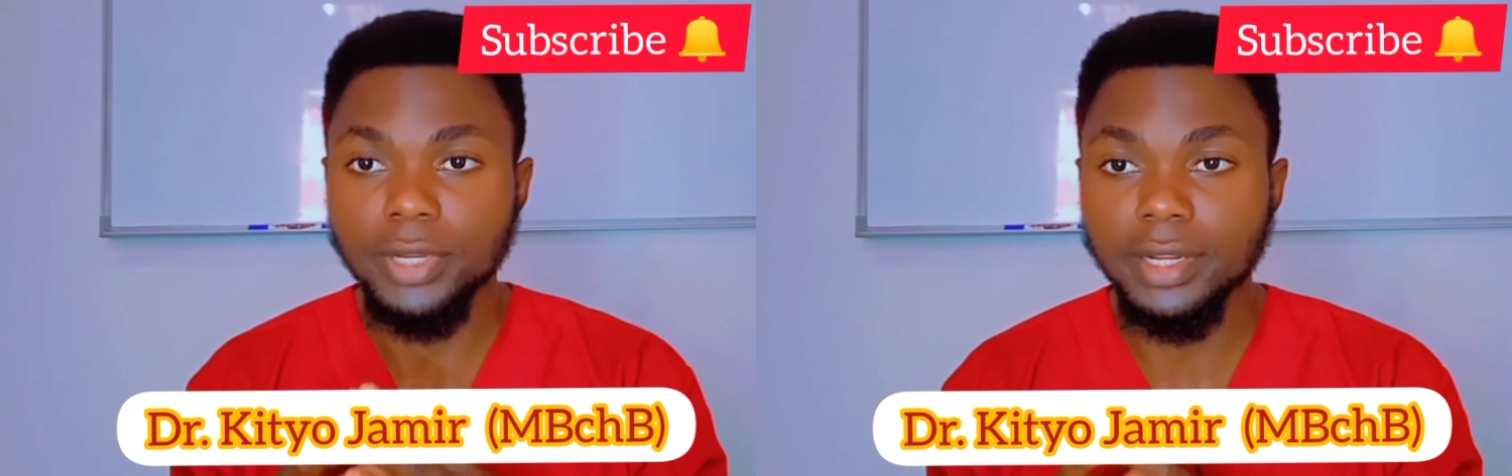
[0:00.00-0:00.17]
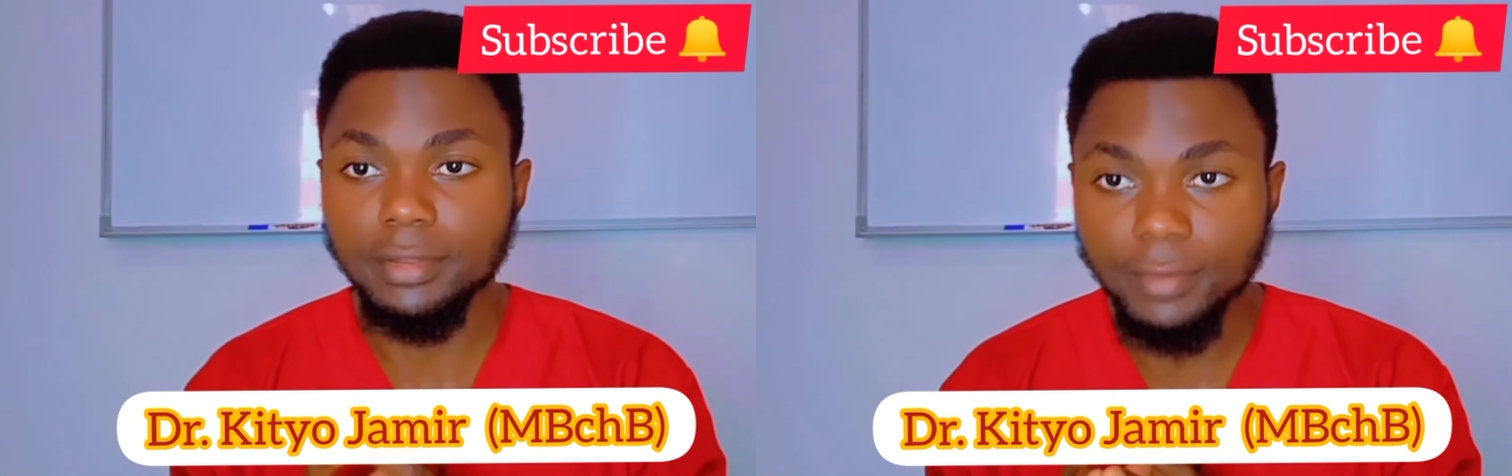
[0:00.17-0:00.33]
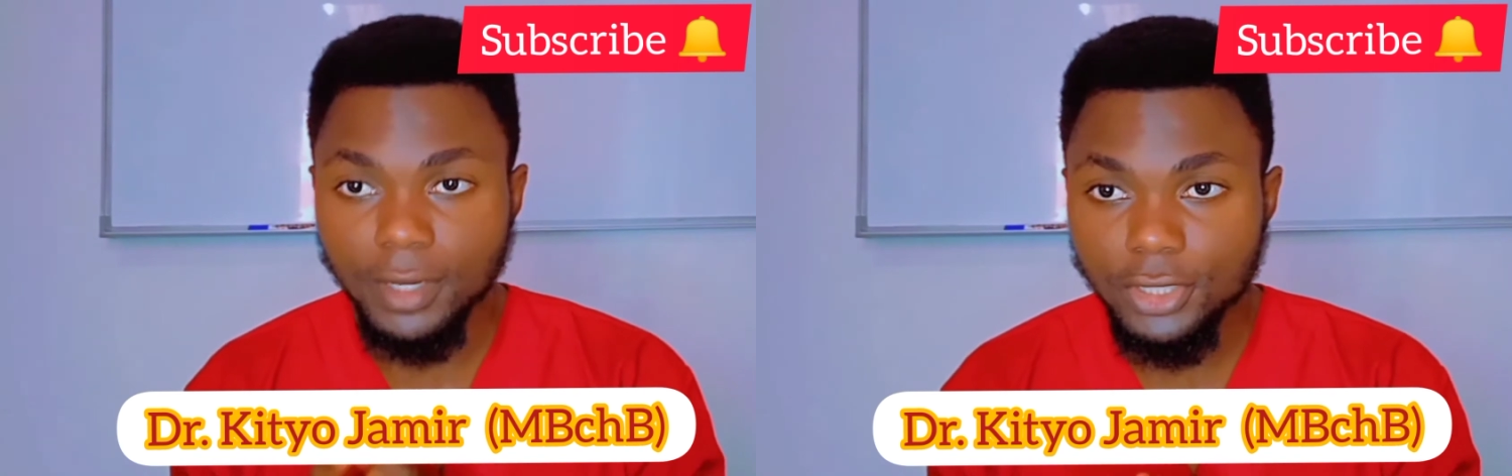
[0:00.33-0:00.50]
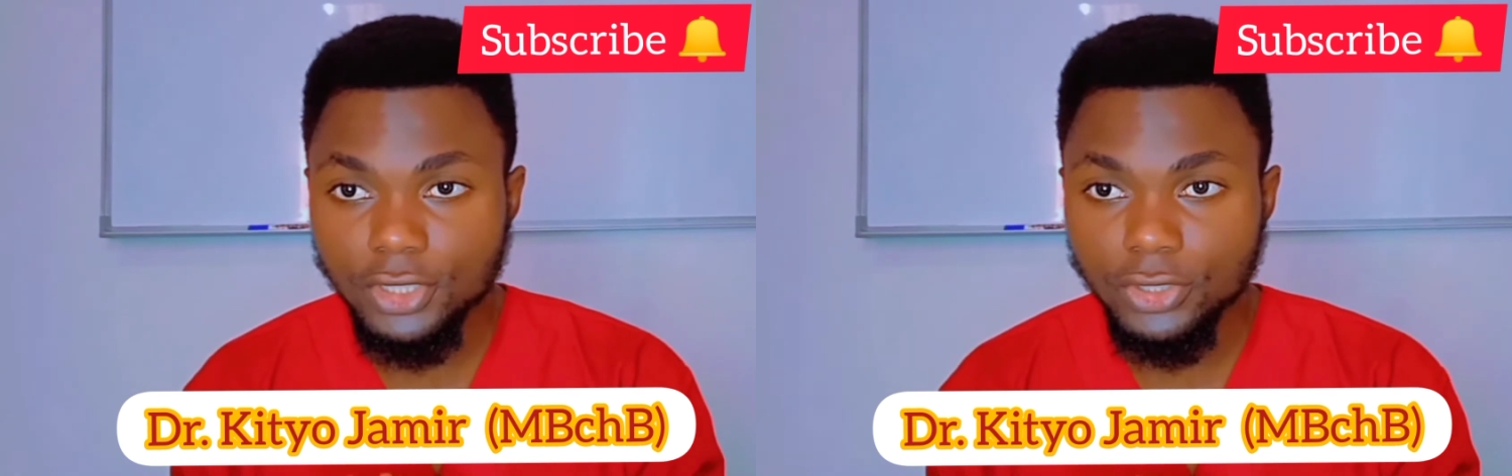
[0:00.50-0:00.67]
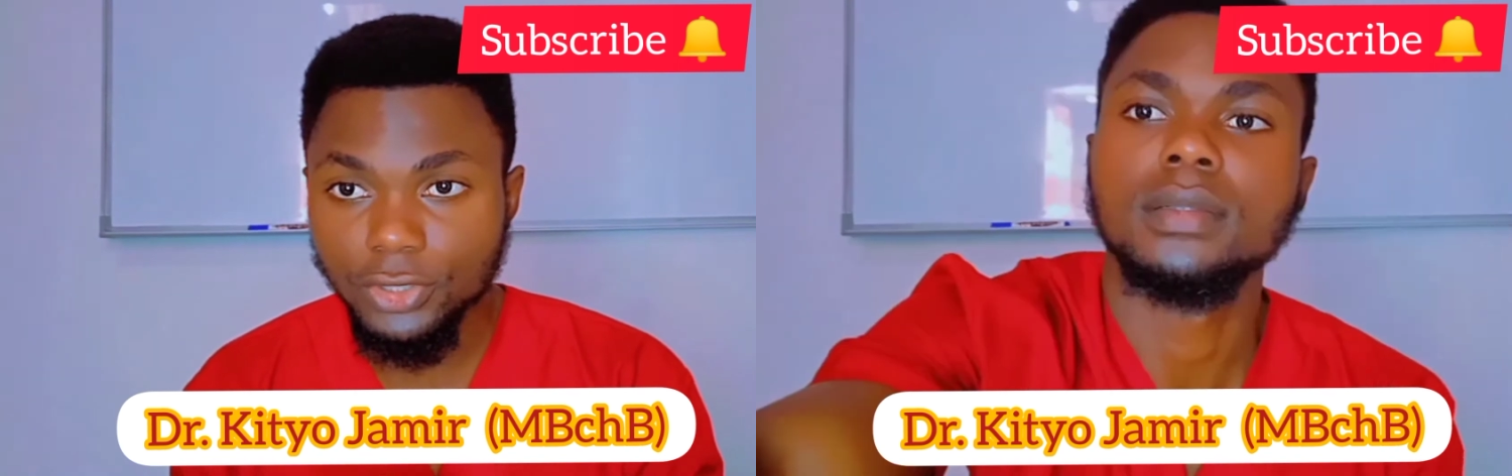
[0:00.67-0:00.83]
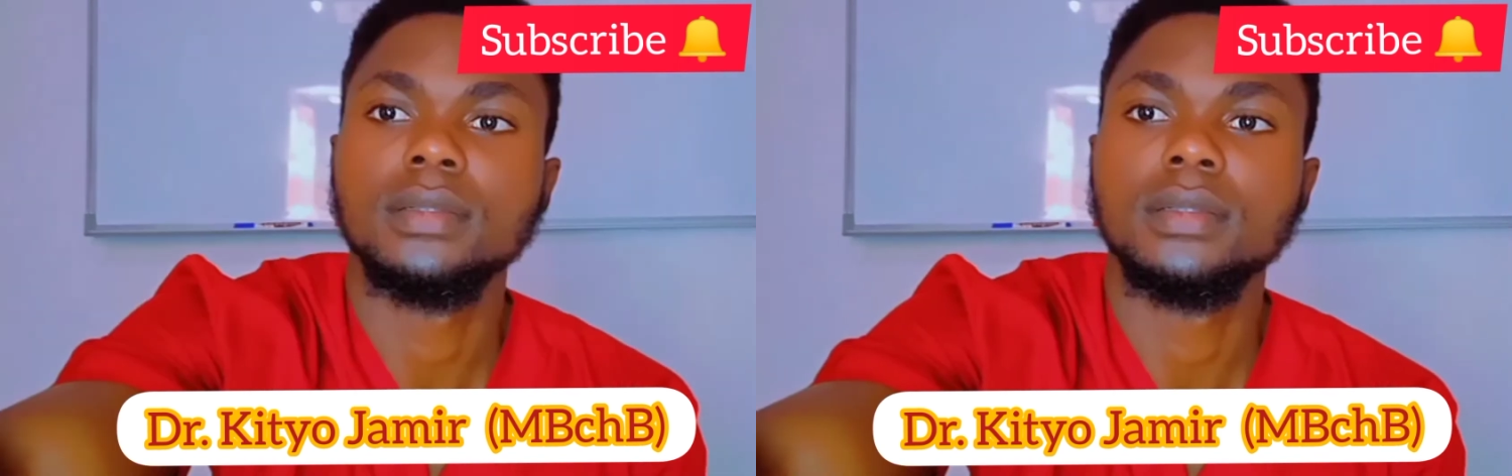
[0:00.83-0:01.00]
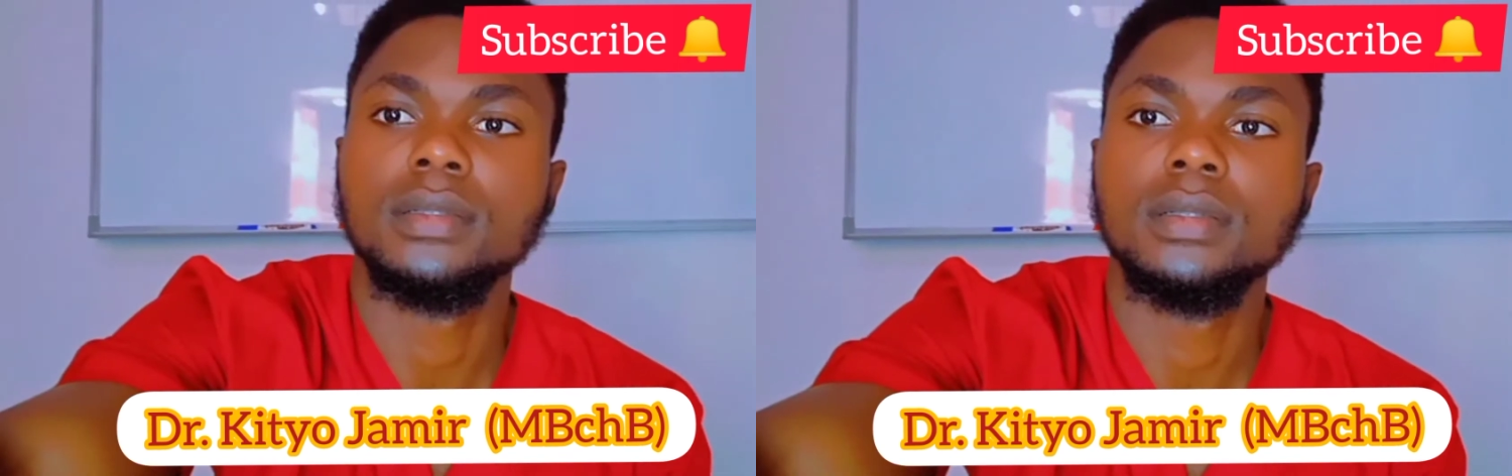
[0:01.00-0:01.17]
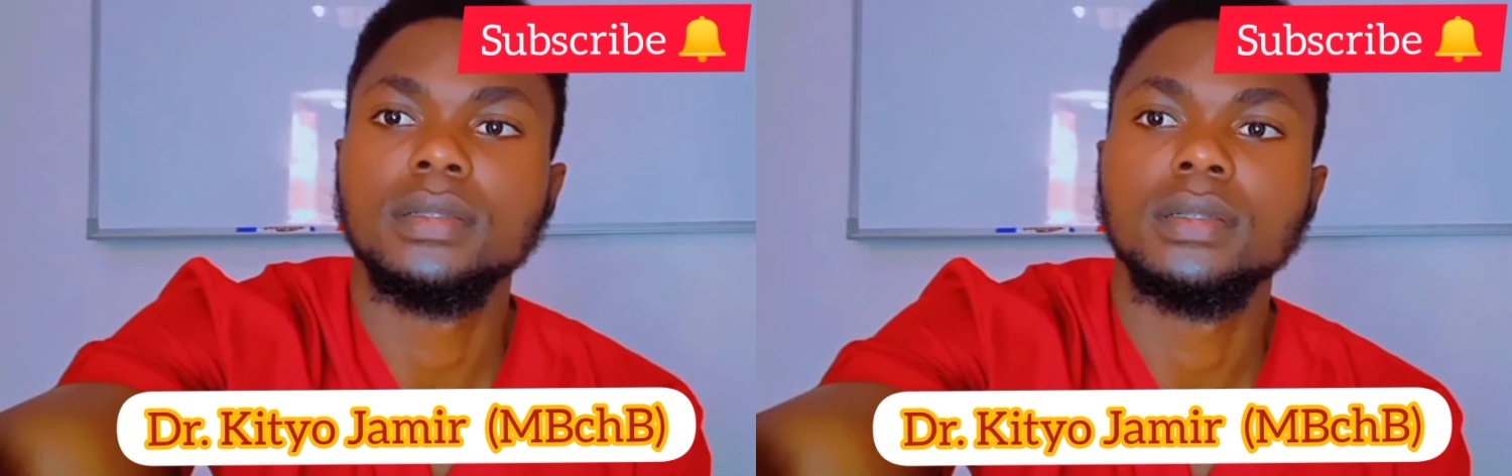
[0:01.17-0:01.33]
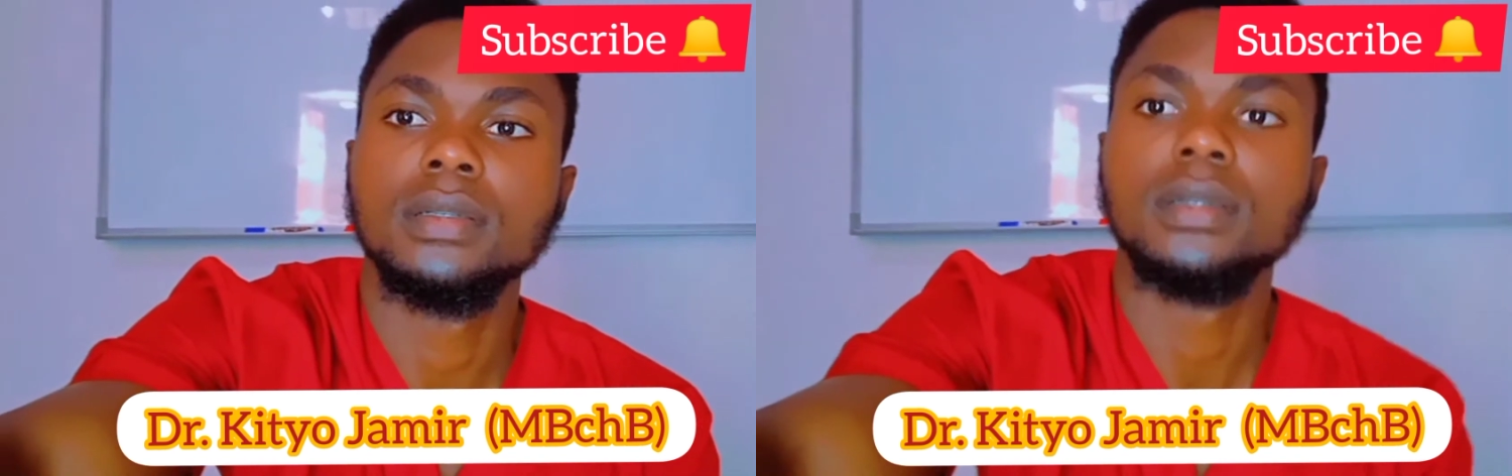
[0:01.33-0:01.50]
function.
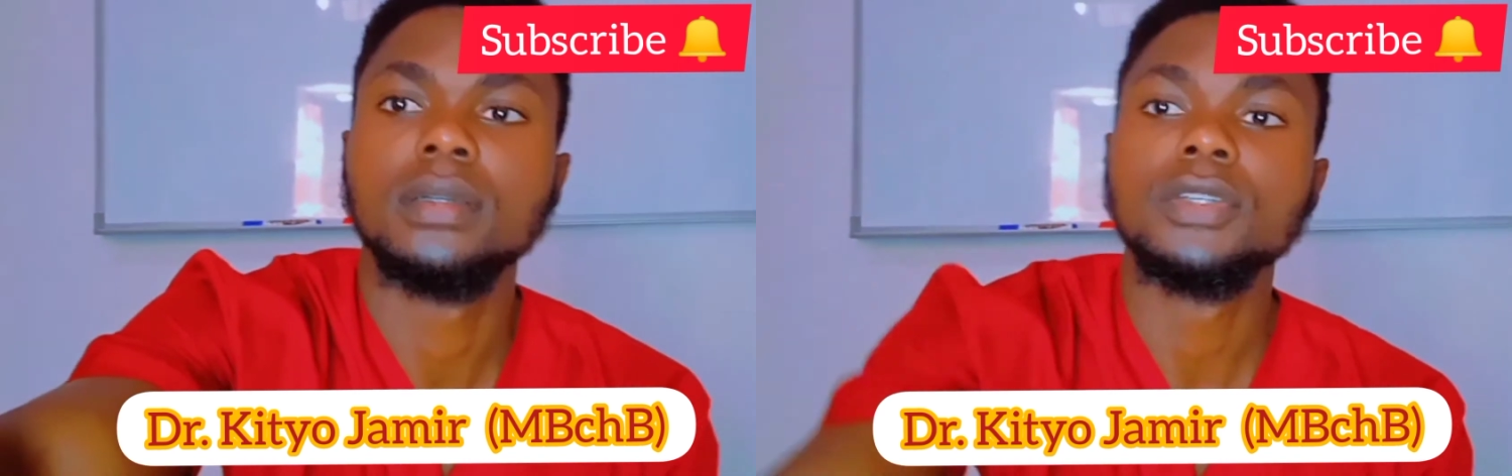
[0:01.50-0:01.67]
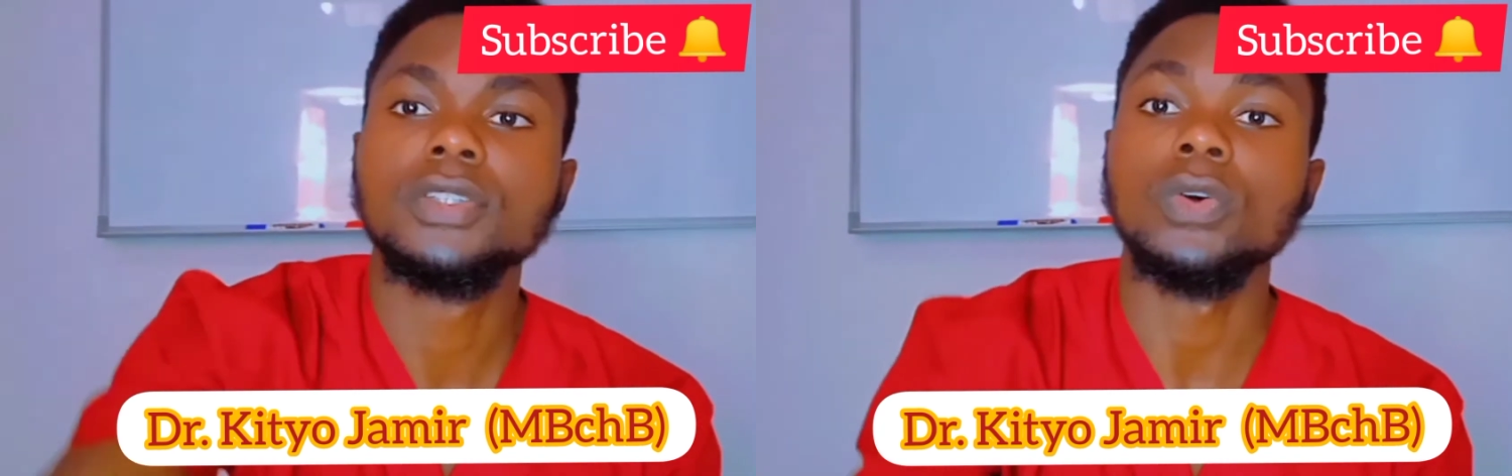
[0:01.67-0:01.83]
So